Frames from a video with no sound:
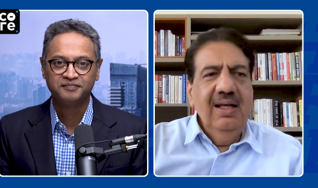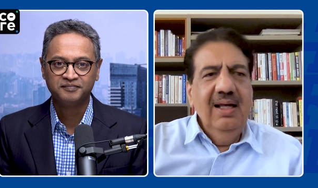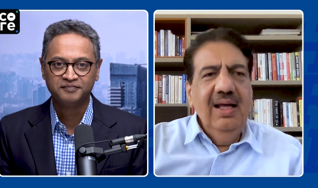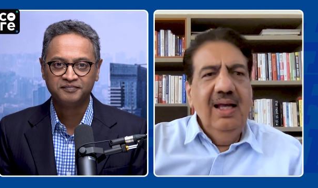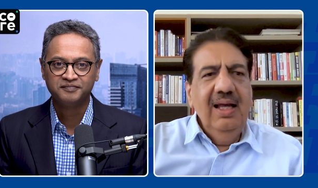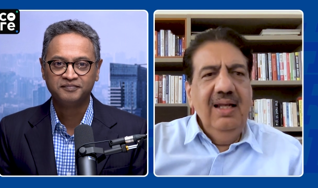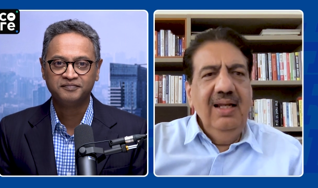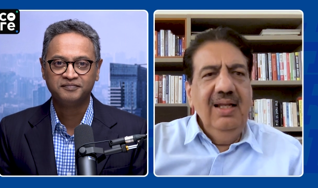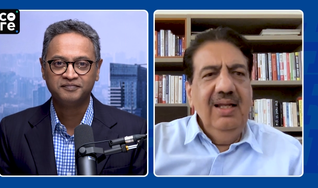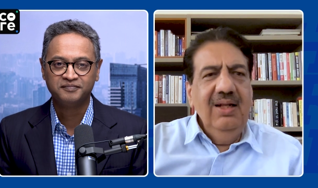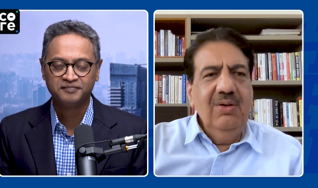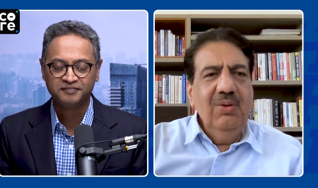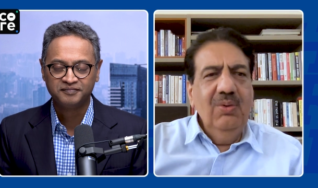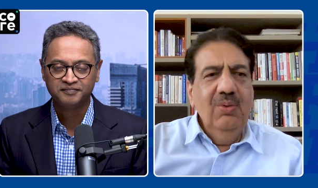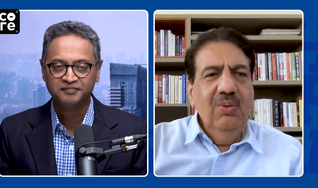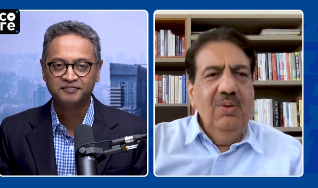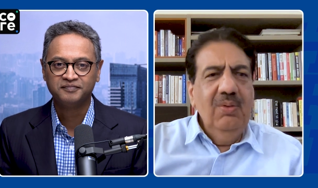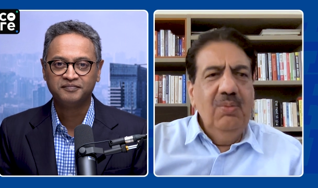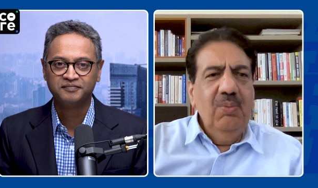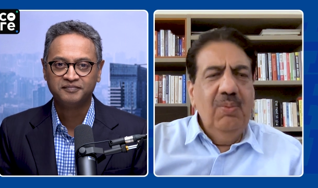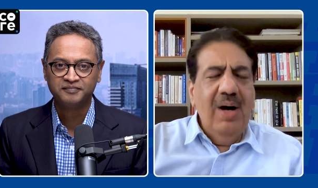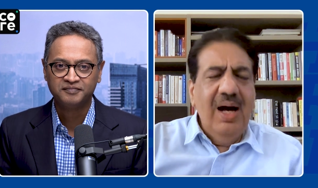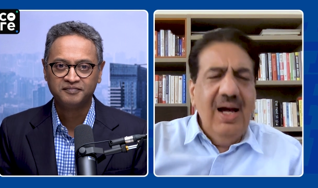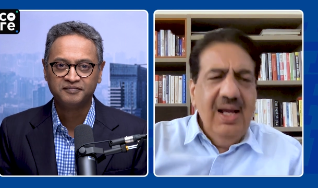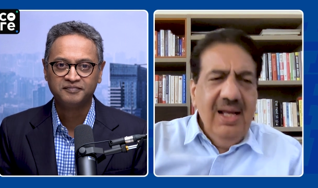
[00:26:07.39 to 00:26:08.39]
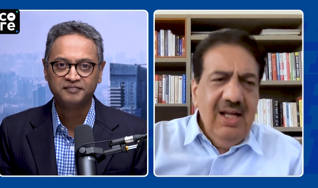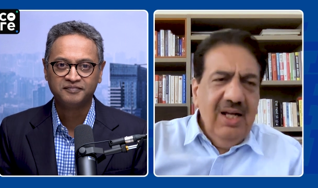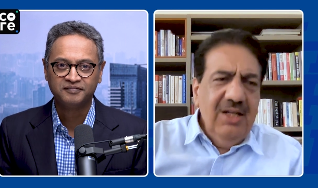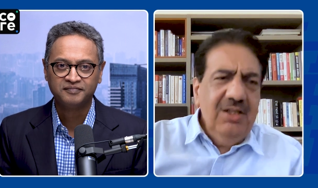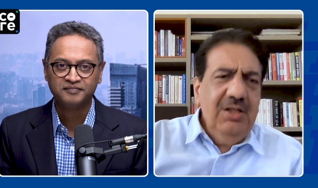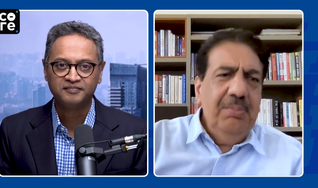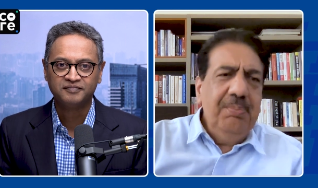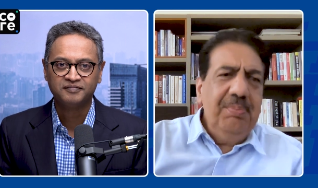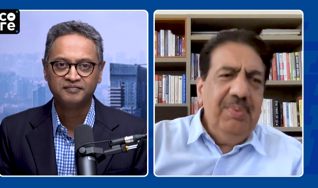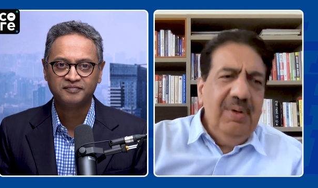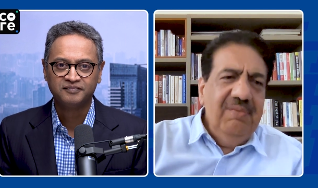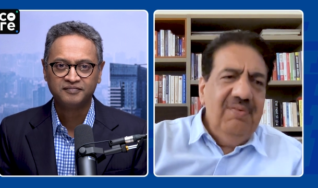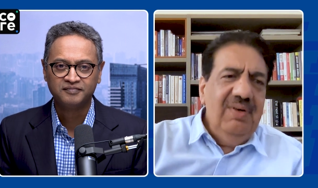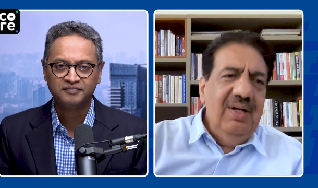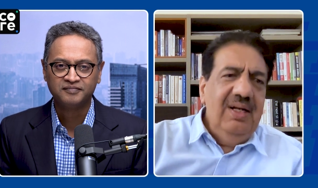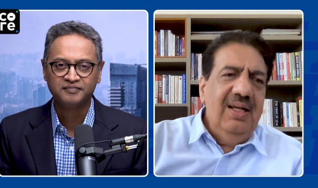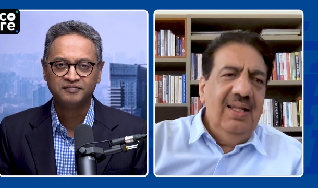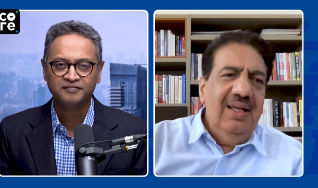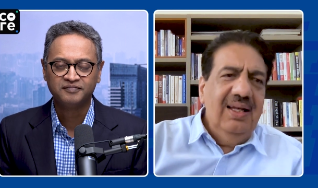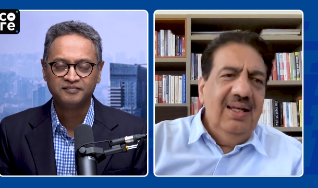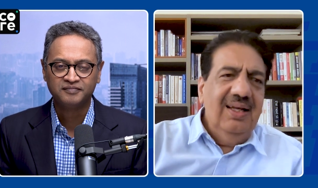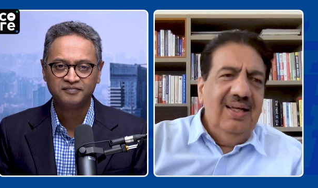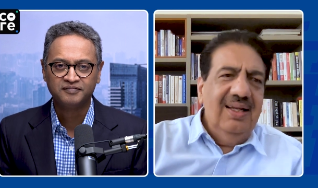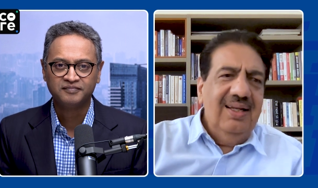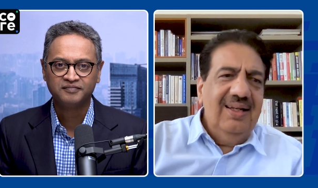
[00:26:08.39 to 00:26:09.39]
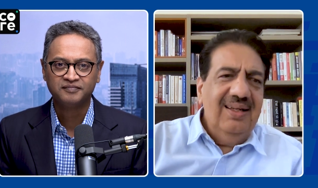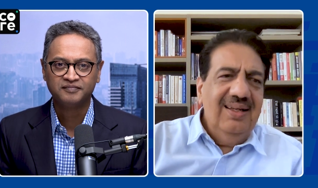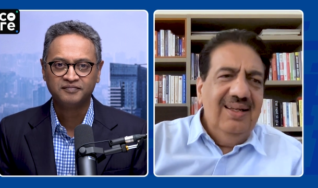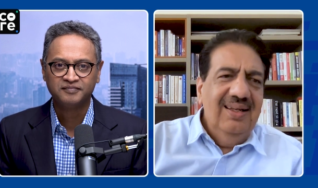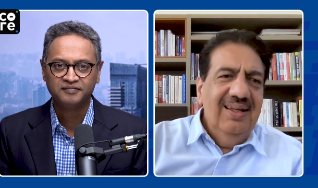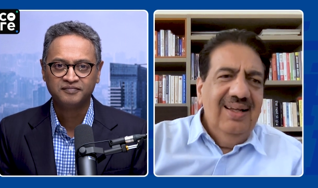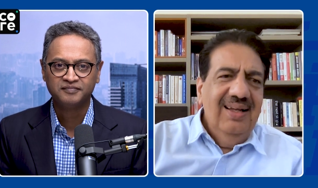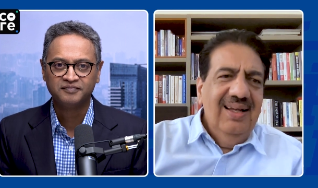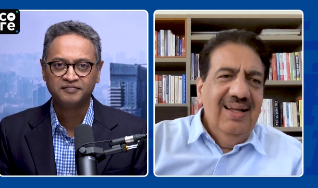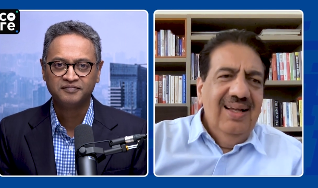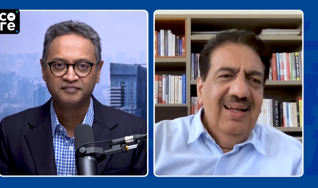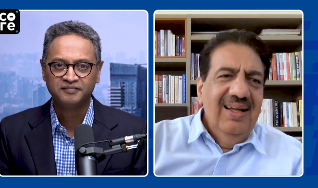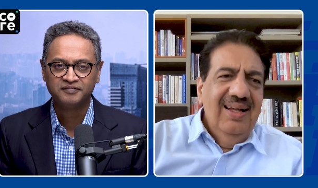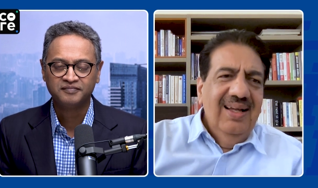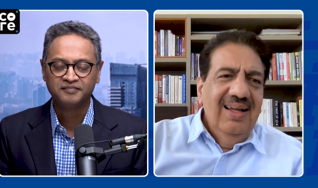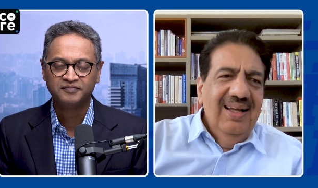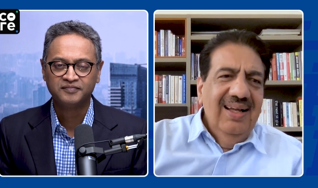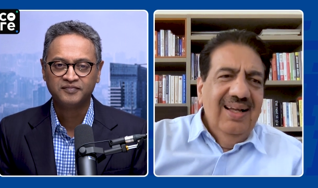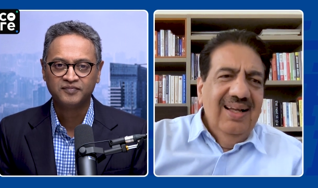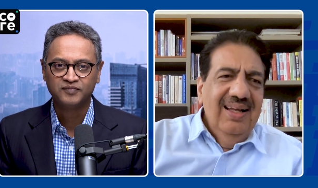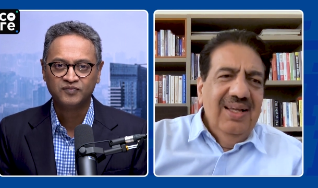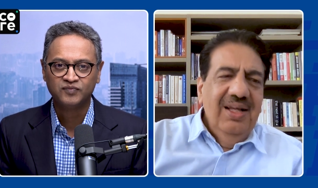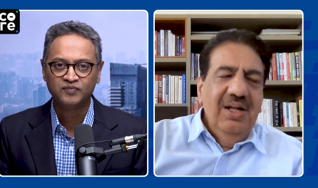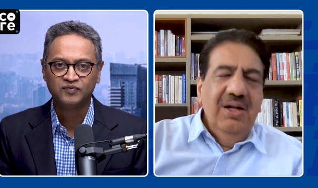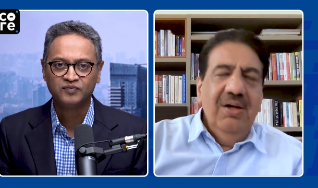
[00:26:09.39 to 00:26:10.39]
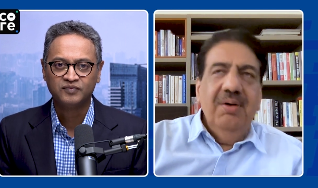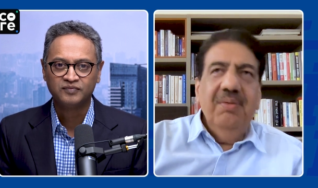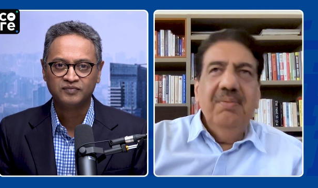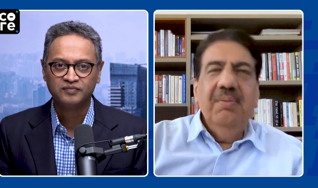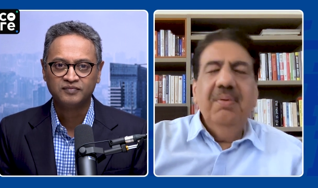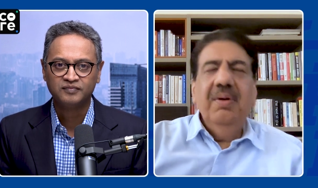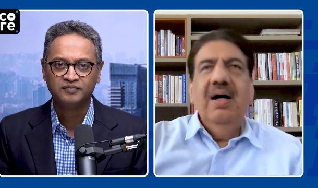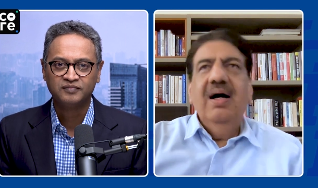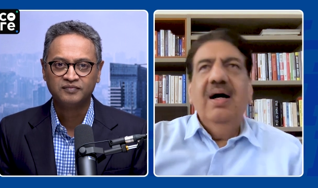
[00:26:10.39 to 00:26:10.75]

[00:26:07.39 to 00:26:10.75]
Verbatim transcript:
Speaker 1: any rule why are you preventing it you know